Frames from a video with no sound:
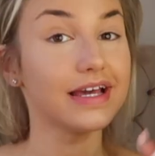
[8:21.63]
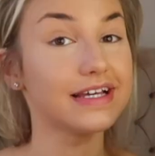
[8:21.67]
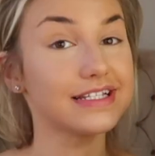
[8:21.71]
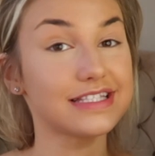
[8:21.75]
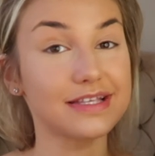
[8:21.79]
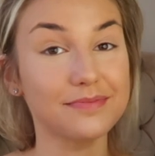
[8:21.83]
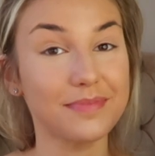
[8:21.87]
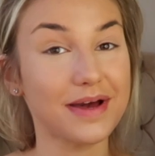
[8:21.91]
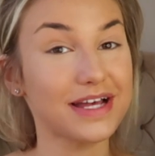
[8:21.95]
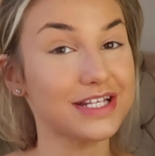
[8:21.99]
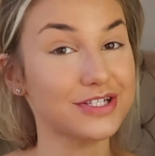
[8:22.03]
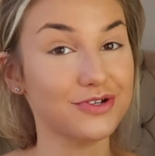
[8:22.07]

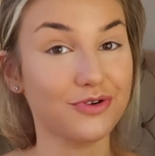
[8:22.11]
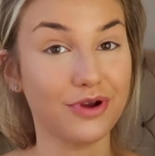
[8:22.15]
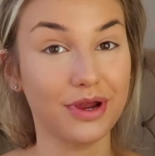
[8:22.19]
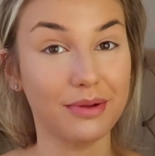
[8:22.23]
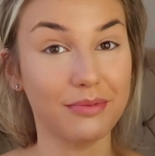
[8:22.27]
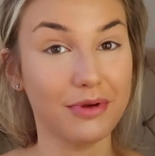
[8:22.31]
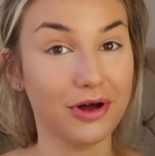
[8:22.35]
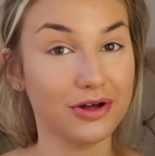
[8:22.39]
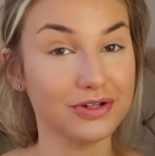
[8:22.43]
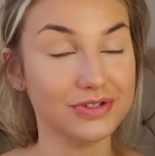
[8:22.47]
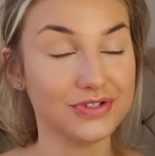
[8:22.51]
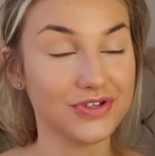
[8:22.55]
It's the best
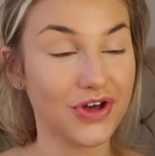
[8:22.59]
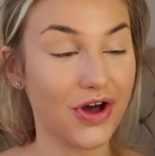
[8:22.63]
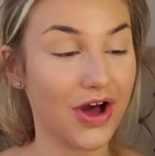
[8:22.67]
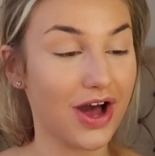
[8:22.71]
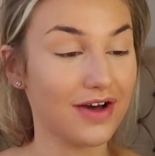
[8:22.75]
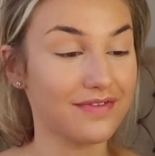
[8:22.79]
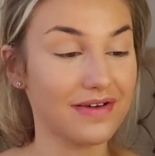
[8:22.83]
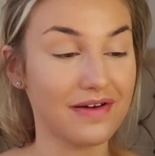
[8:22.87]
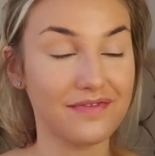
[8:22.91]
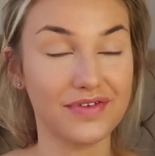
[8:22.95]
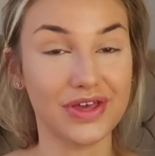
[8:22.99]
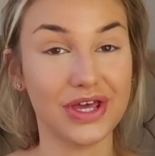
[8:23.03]
cream contour
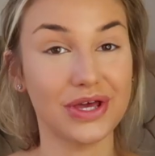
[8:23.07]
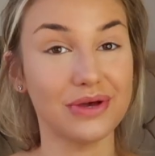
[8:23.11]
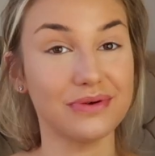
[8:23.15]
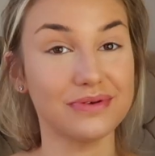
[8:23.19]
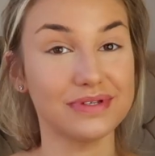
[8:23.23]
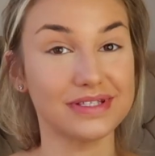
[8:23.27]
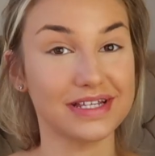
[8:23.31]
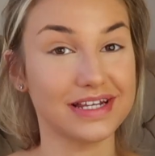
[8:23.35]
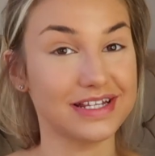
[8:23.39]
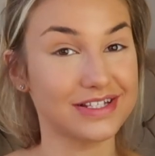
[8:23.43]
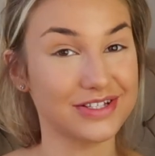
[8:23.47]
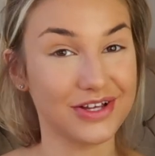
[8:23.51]
I've ever
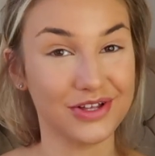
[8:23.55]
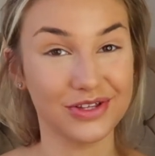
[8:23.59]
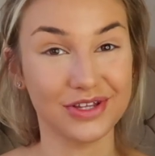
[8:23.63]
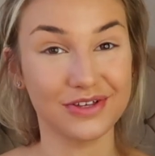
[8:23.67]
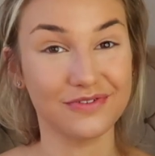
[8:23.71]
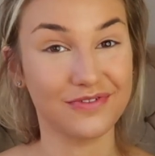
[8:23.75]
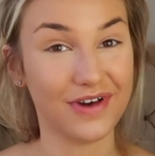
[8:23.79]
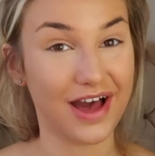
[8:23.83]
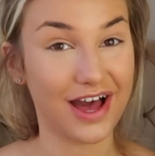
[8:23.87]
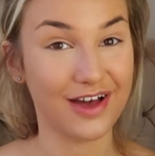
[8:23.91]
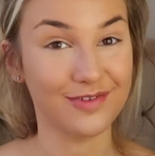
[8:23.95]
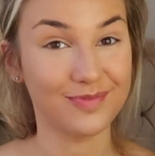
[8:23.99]
used, and it's
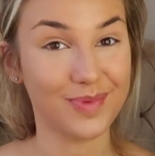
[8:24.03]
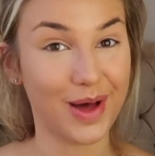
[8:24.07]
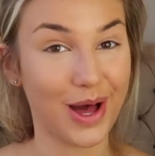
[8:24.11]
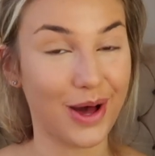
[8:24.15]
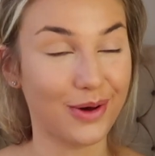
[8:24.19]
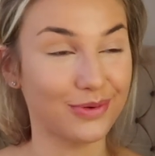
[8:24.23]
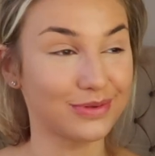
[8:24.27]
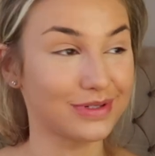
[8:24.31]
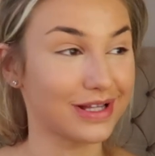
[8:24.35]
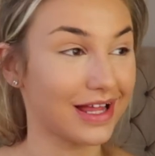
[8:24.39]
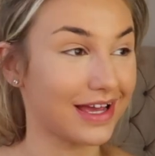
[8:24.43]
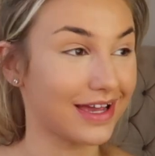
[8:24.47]
only
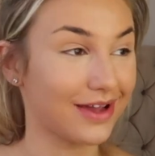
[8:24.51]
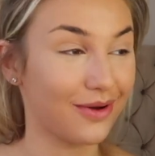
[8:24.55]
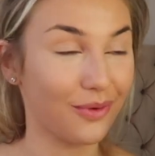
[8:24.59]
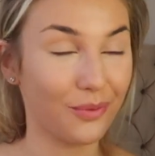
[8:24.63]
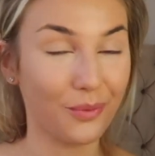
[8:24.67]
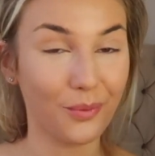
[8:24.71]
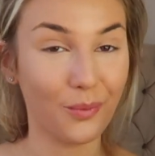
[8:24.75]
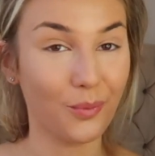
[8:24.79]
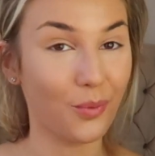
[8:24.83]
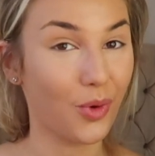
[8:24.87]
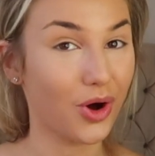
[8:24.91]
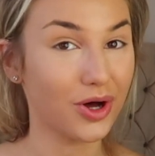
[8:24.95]
£5. Like
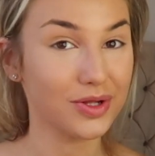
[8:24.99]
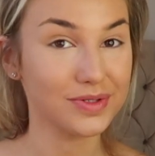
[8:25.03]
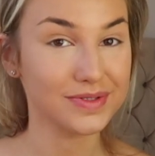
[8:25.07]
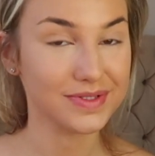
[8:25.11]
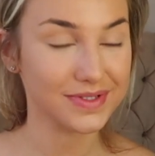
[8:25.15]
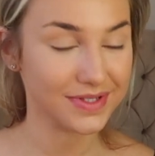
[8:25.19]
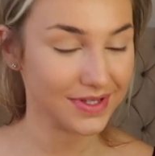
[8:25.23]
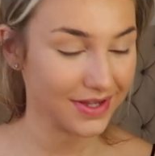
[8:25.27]
what?